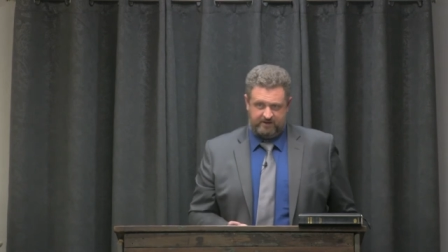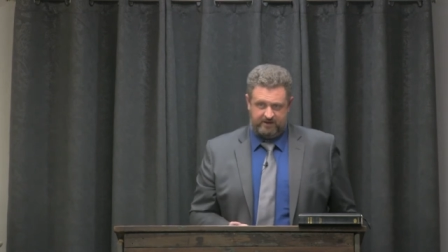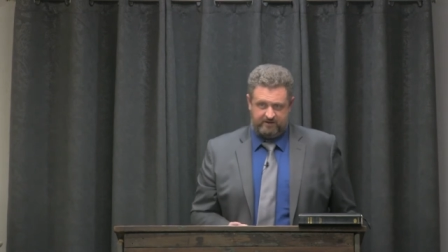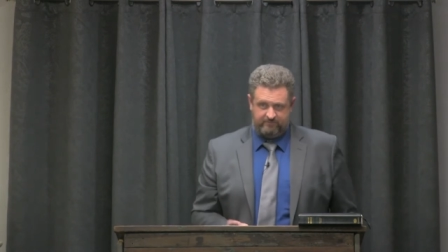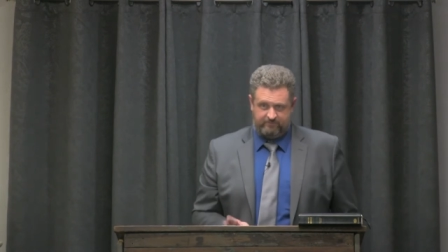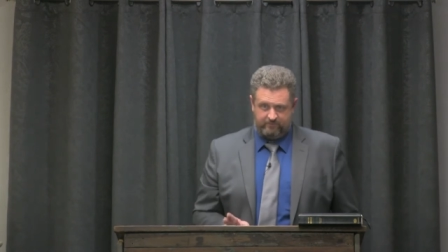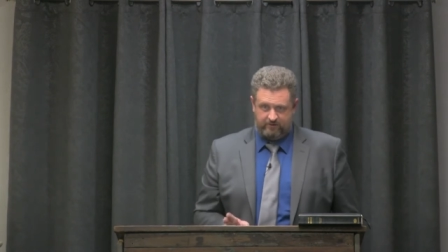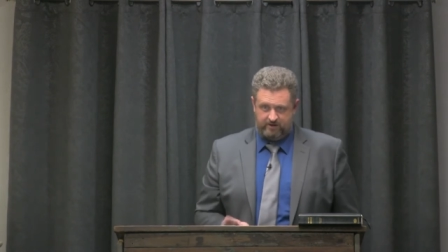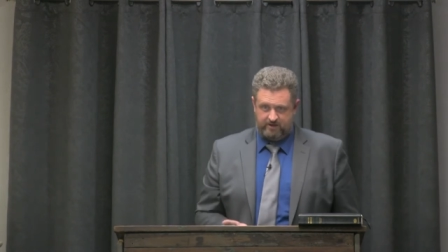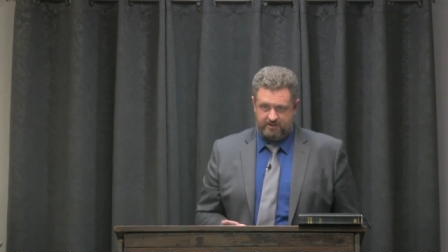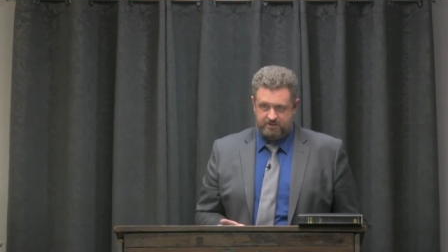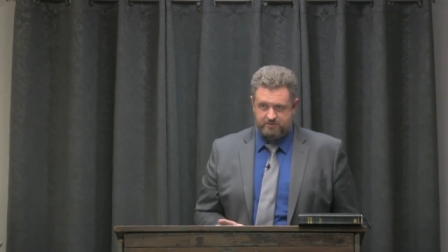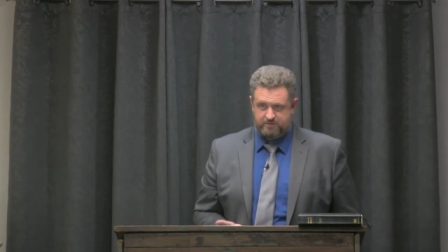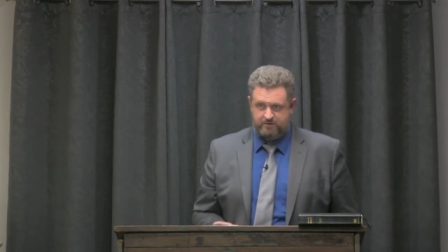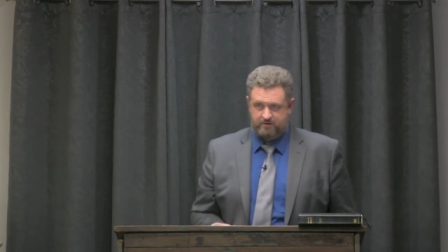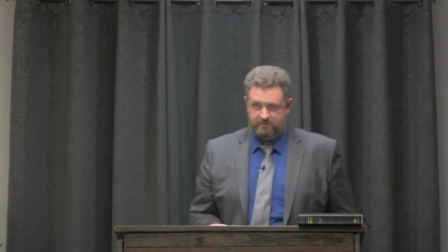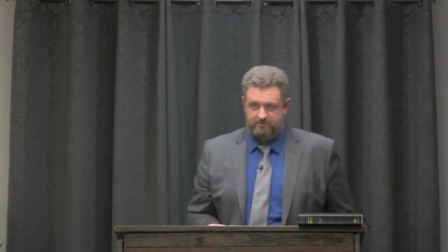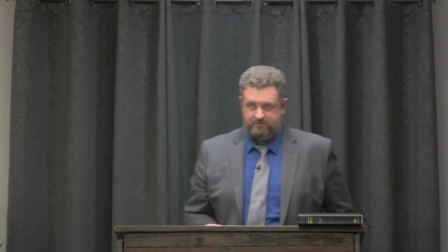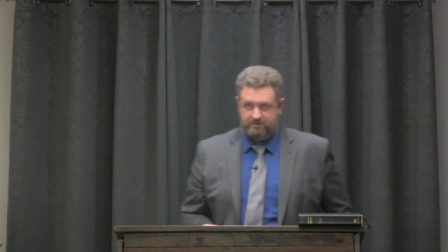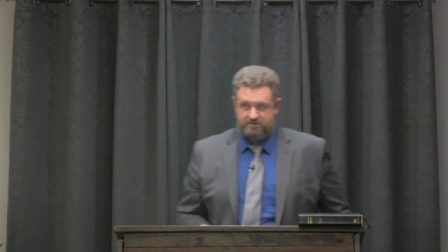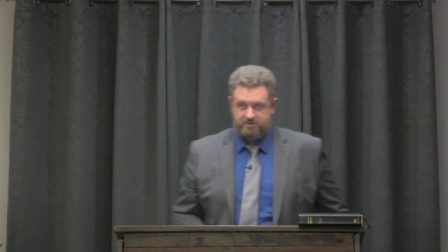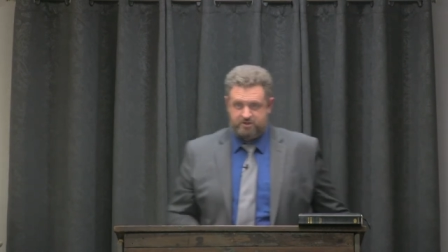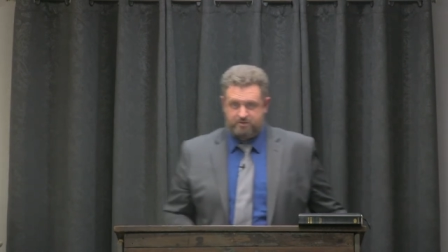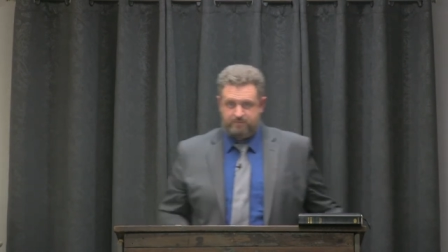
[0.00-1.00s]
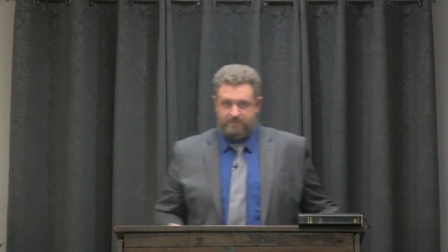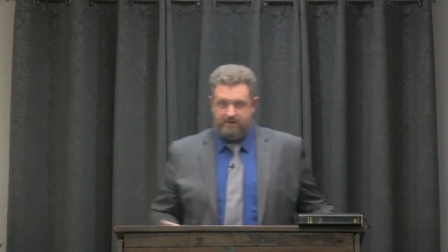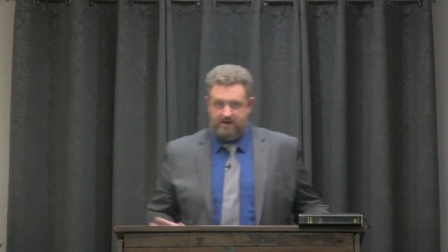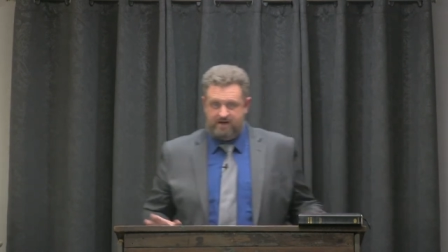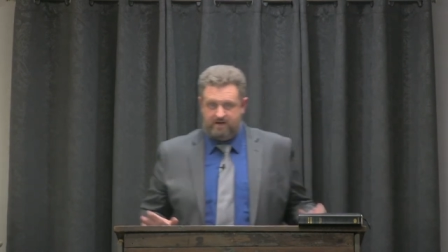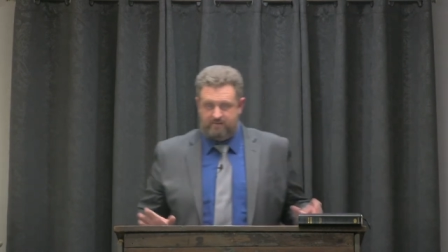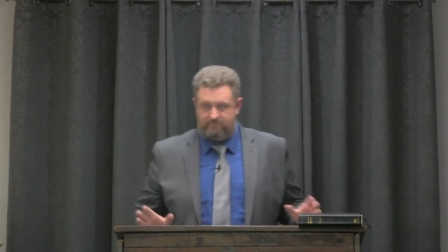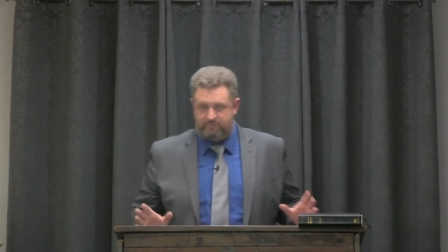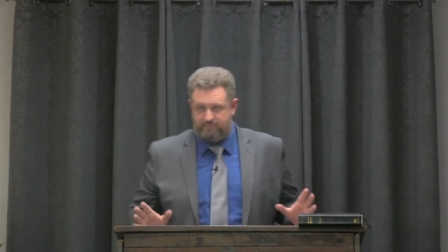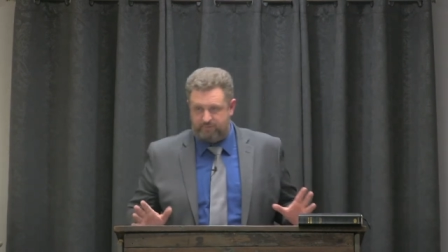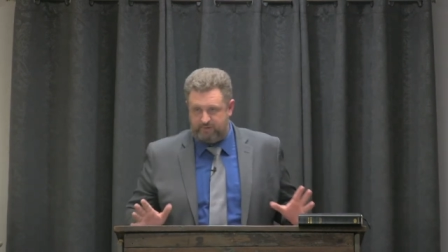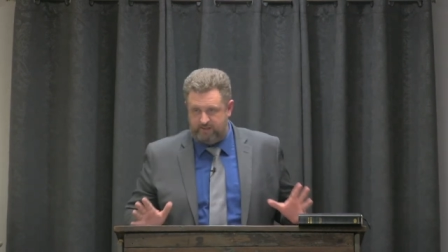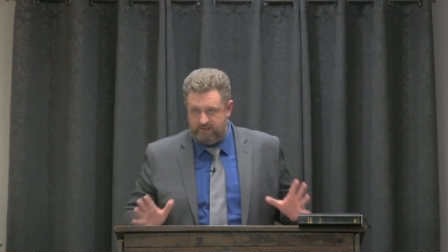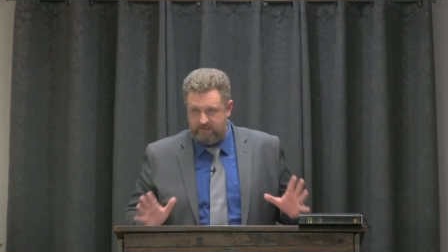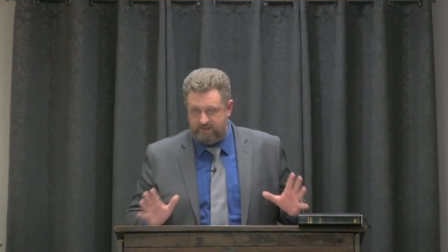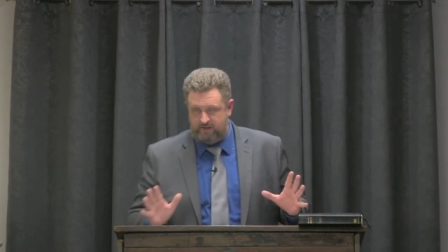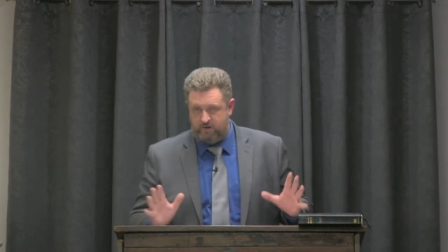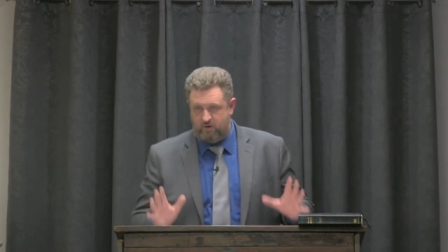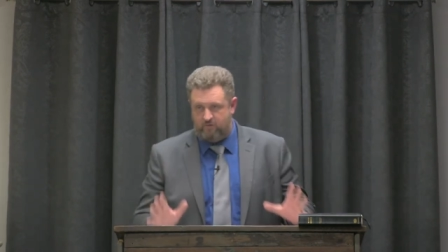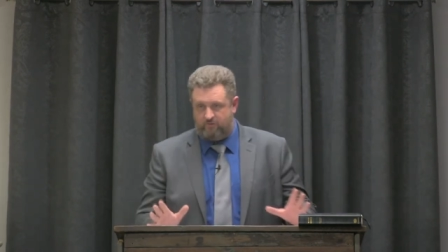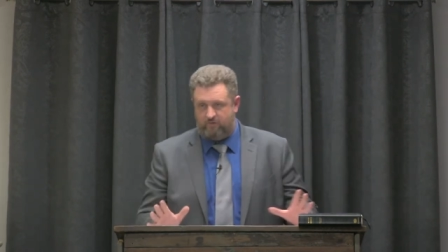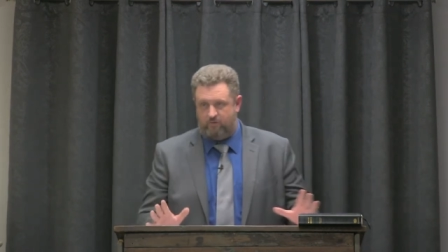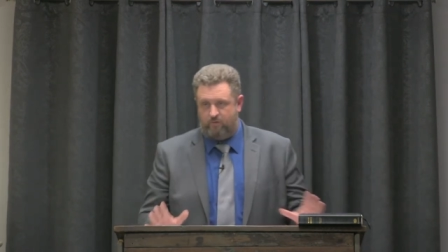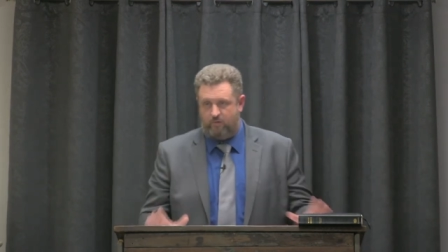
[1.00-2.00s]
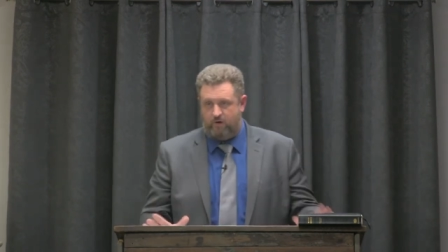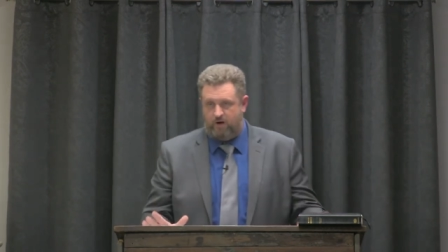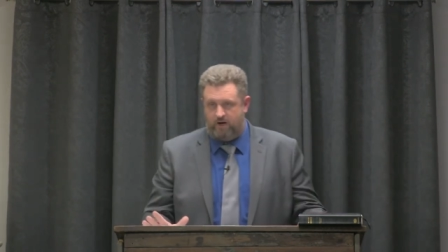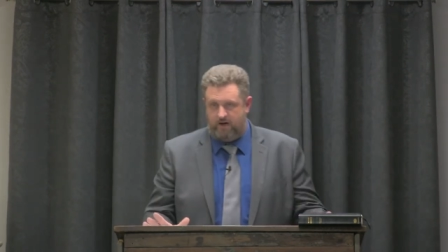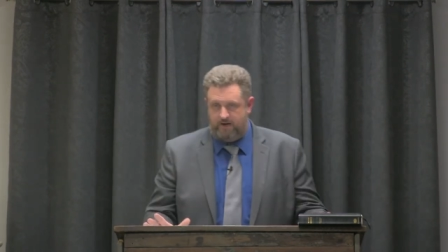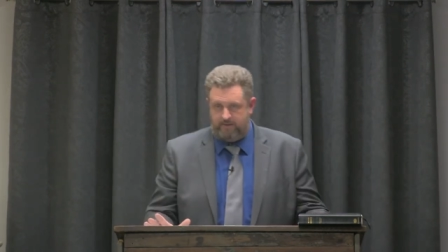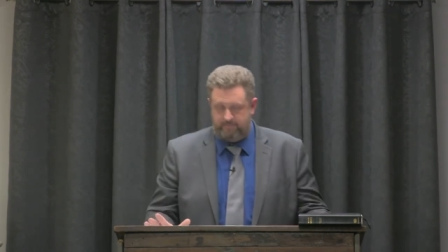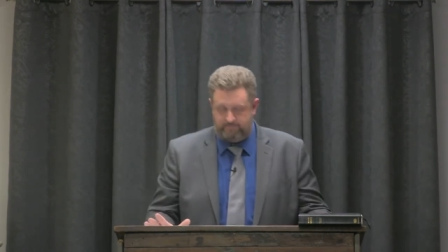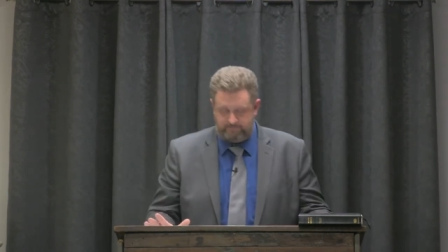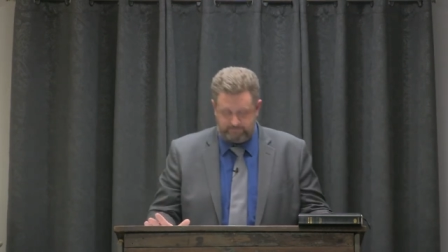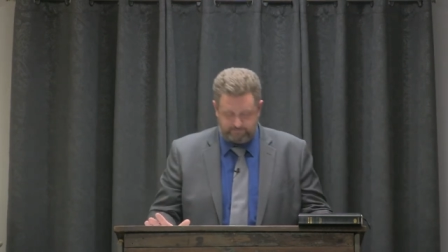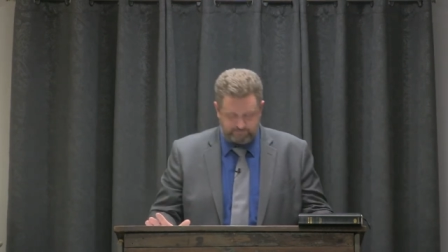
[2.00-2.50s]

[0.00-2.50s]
for Israel. They're just being completely overrun